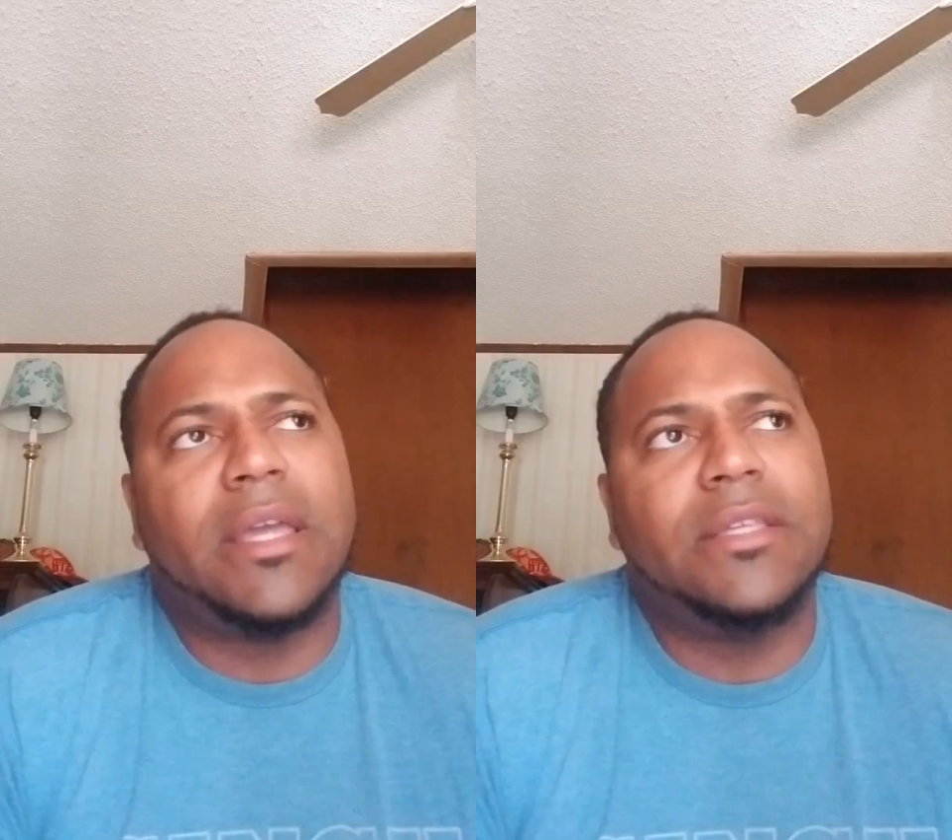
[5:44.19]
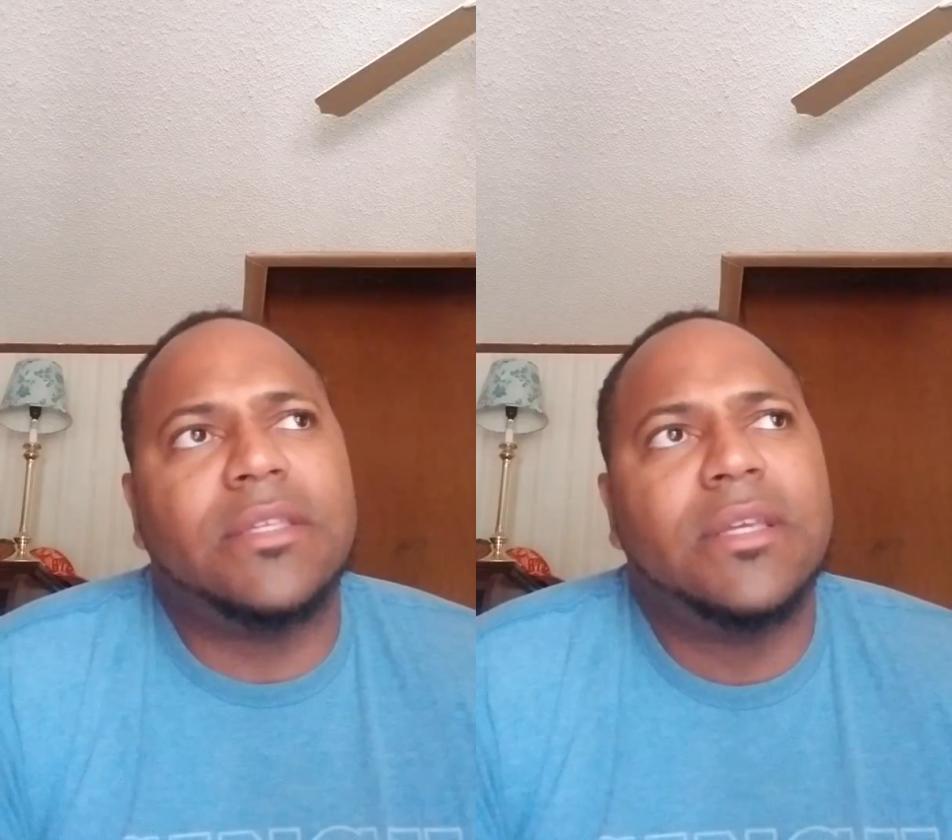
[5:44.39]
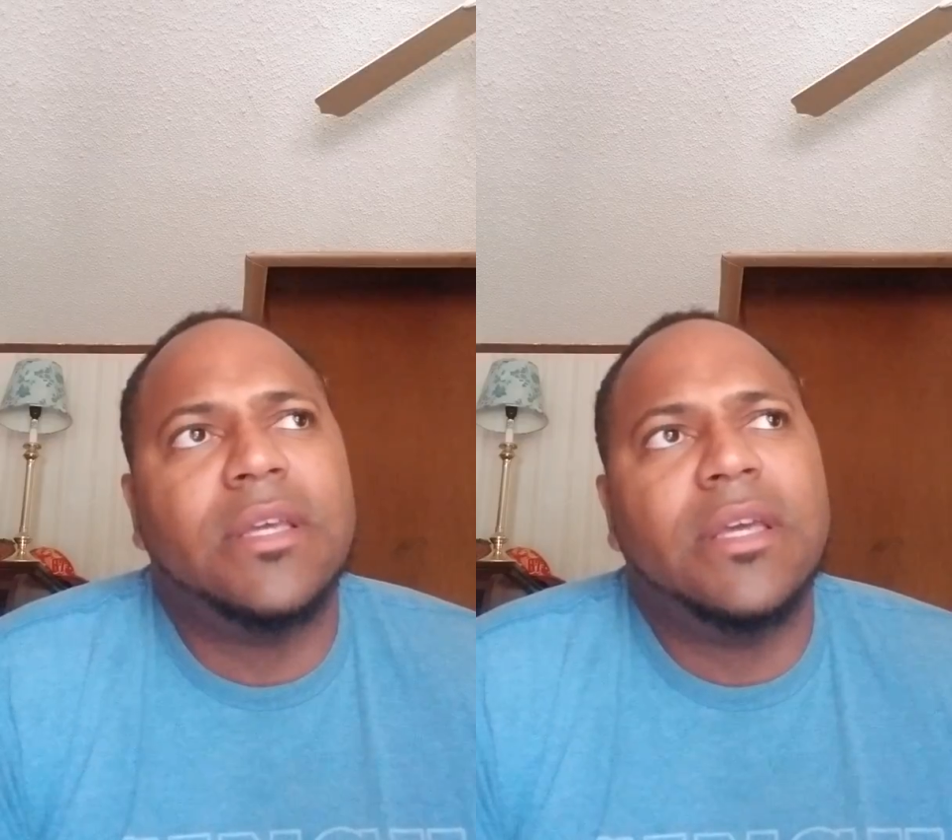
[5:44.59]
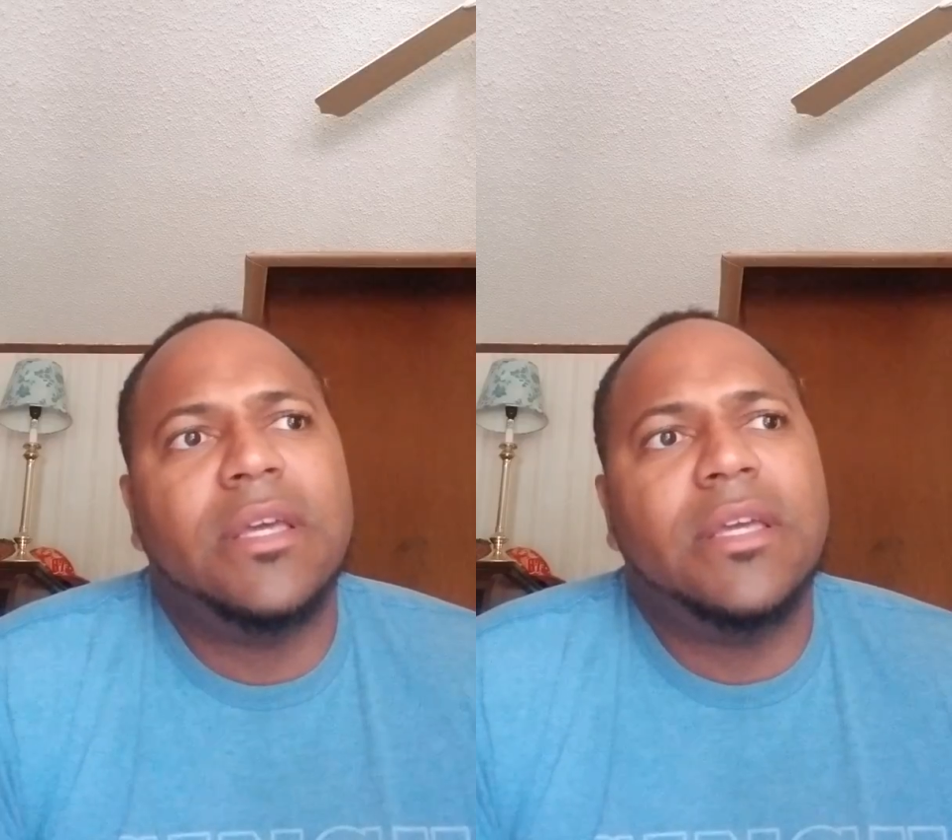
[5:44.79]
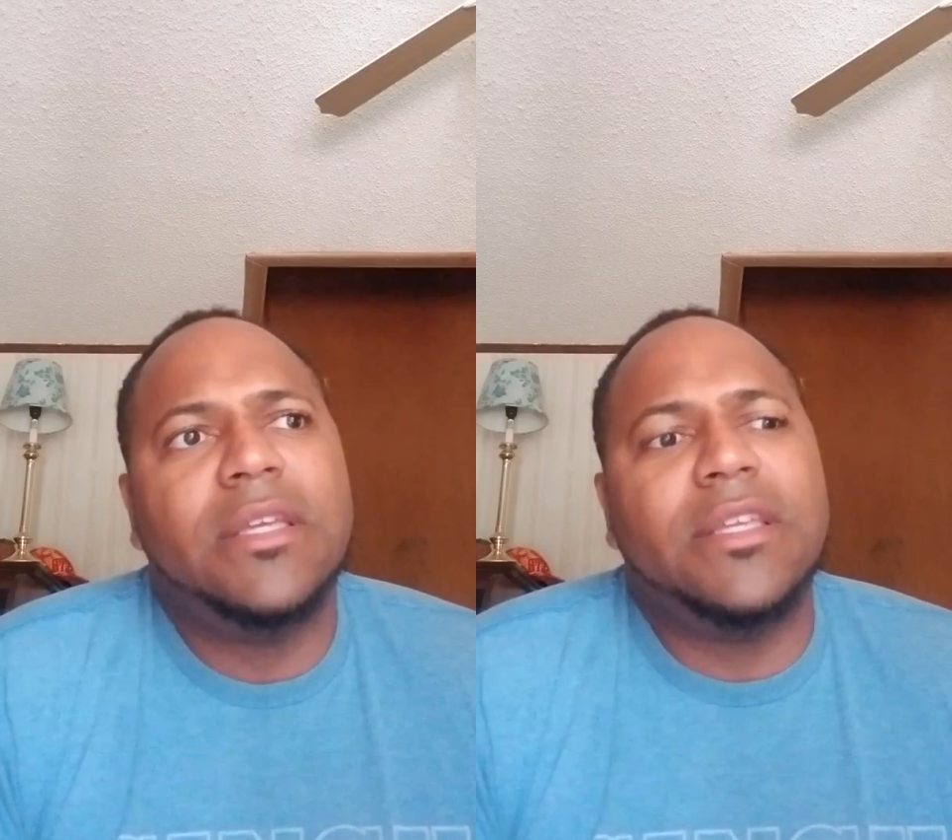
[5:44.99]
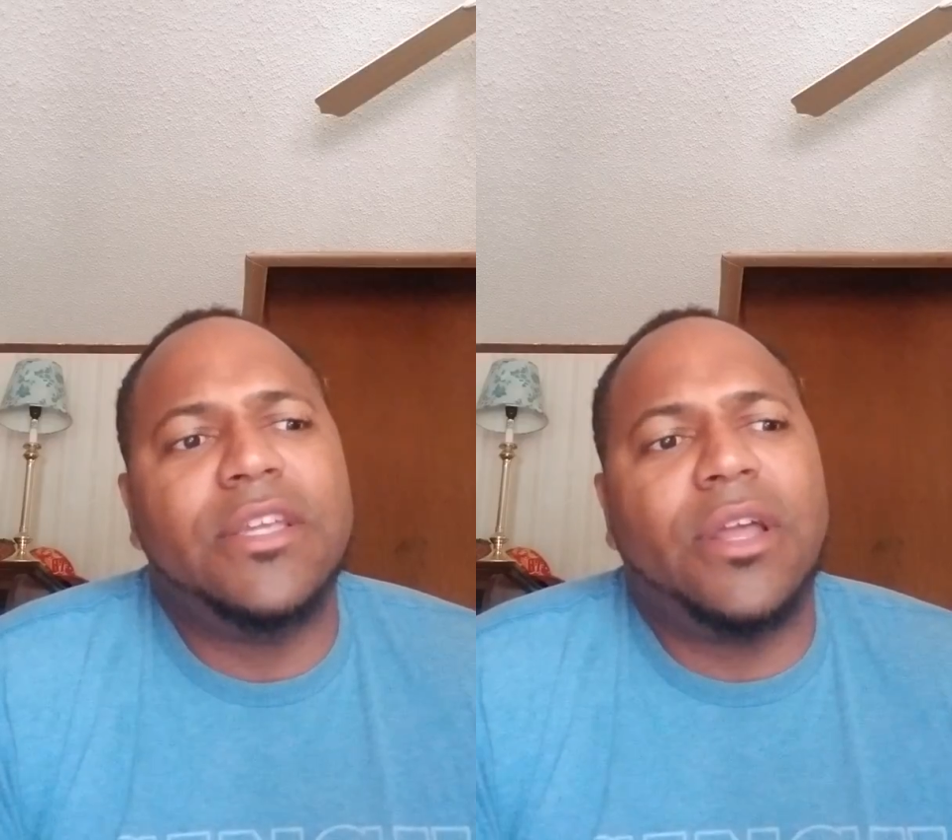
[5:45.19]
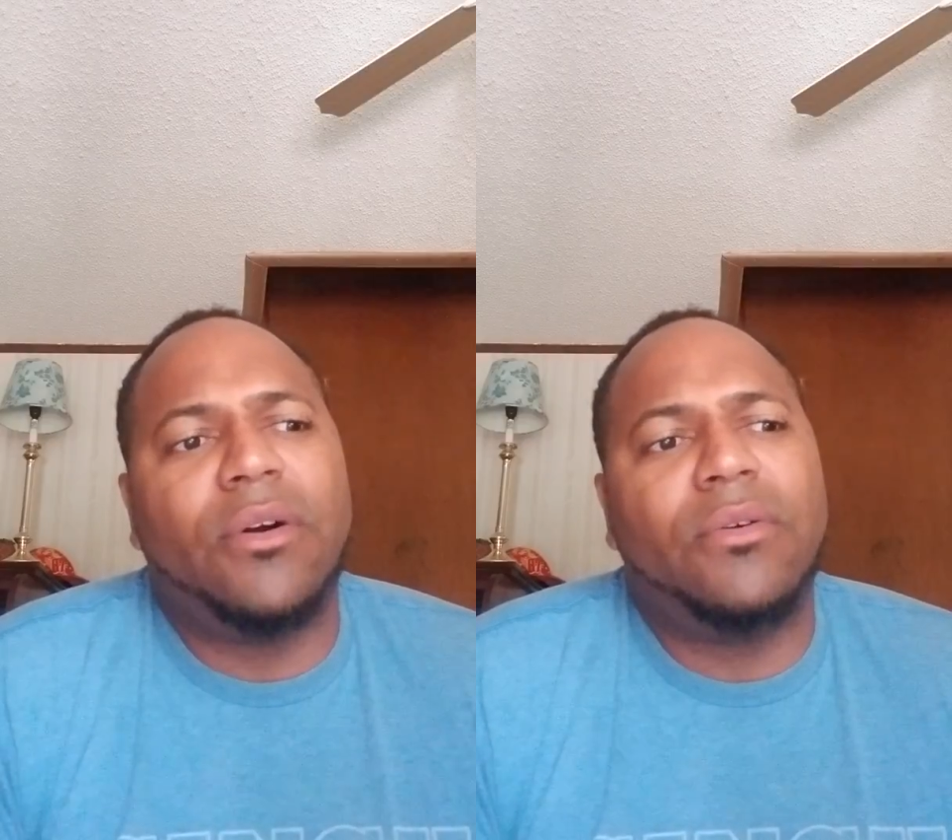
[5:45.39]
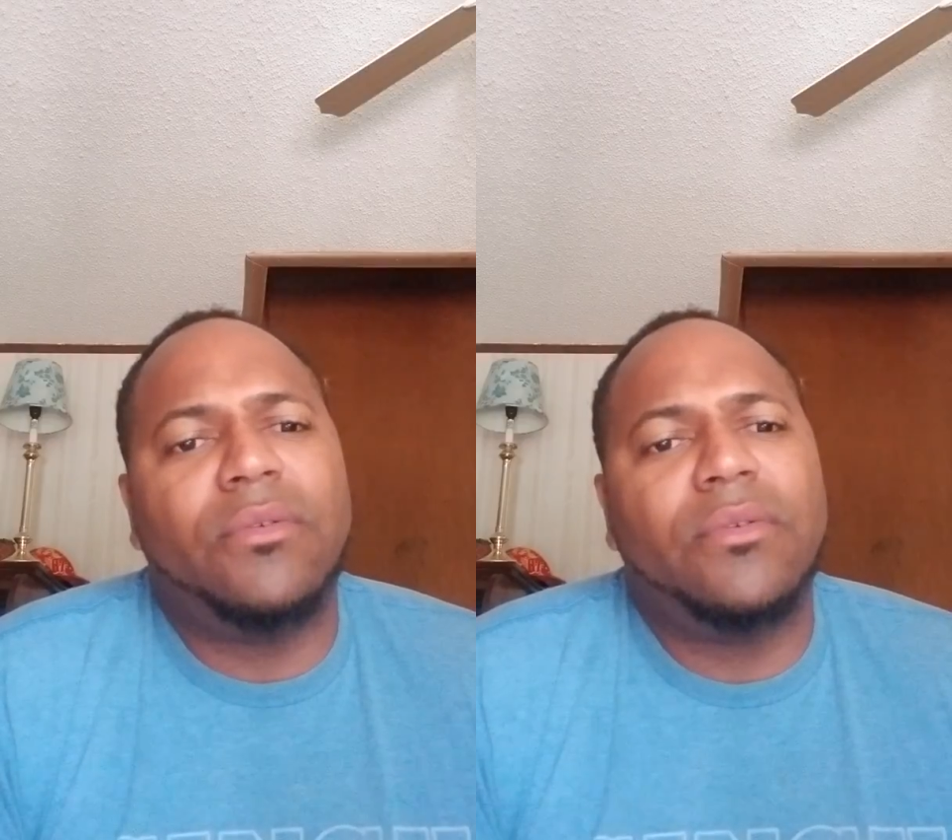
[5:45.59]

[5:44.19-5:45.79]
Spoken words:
he's training